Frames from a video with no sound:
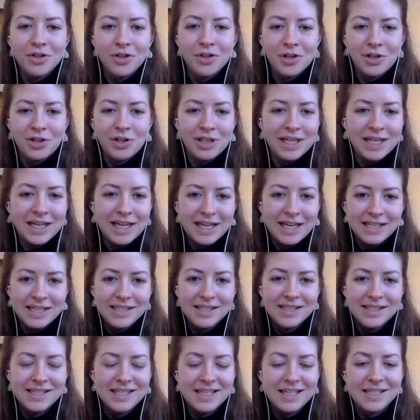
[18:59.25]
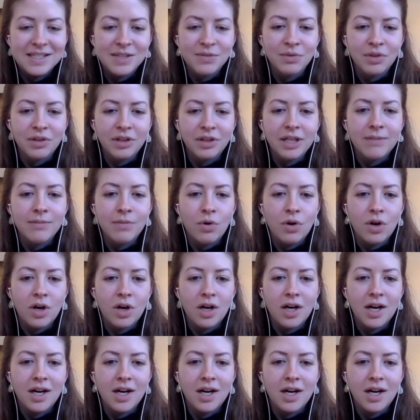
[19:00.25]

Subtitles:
journaling is. It's really more a